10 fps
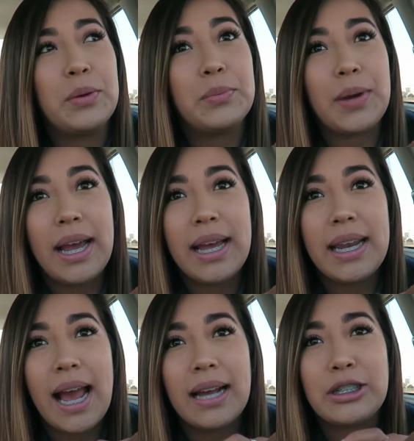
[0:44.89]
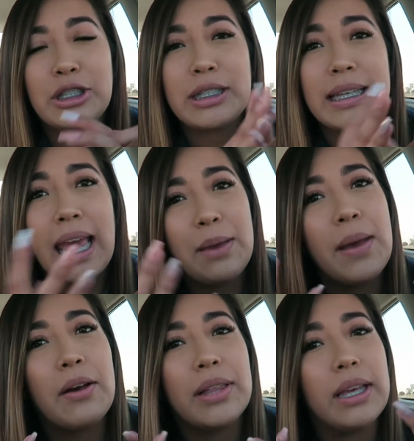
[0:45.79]
The red actually came
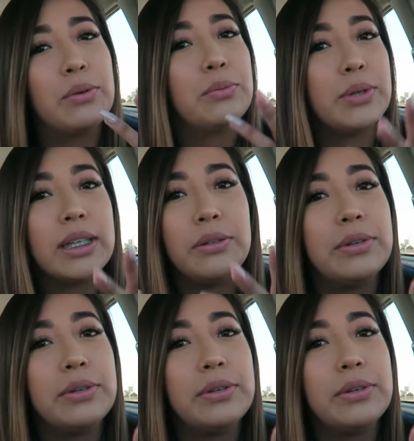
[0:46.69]
out like really,